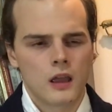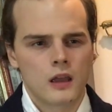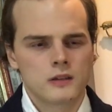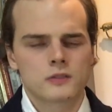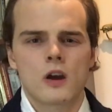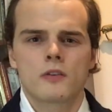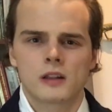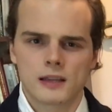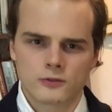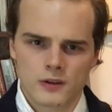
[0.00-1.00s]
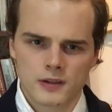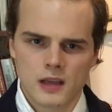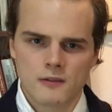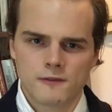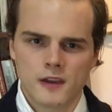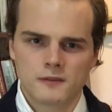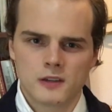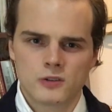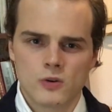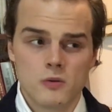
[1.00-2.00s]
He discovered electricity in
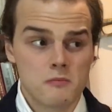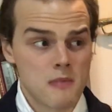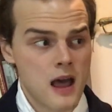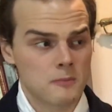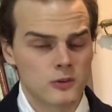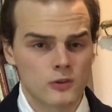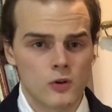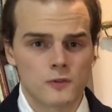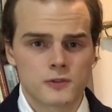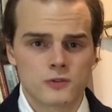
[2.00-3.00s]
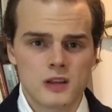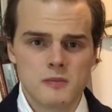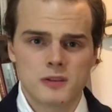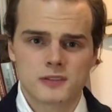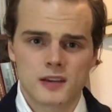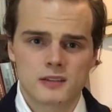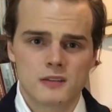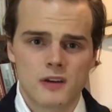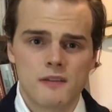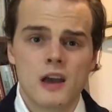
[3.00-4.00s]
52, mapped the Gulf Stream in
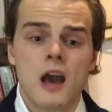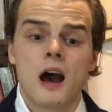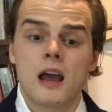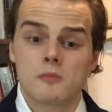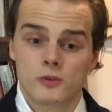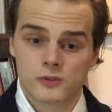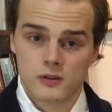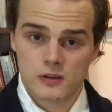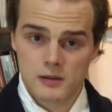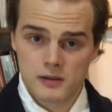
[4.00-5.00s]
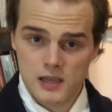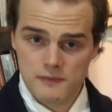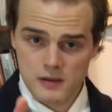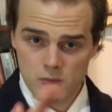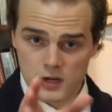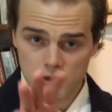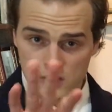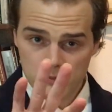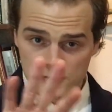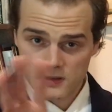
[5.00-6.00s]
65. I most certainly believe him when it
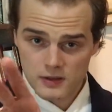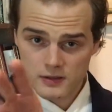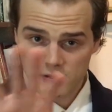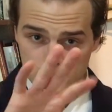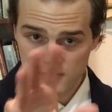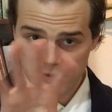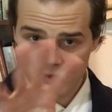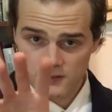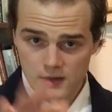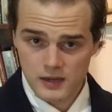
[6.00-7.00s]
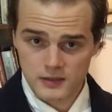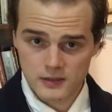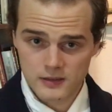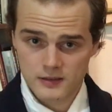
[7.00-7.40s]
comes to this device.